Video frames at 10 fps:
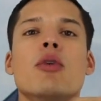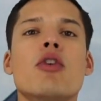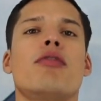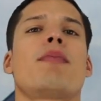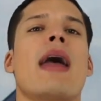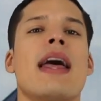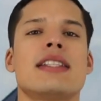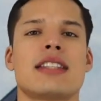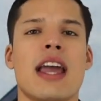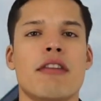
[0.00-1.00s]
move
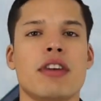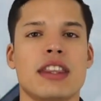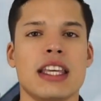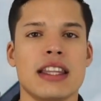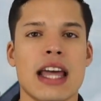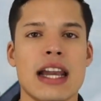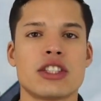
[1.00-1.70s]
past everything that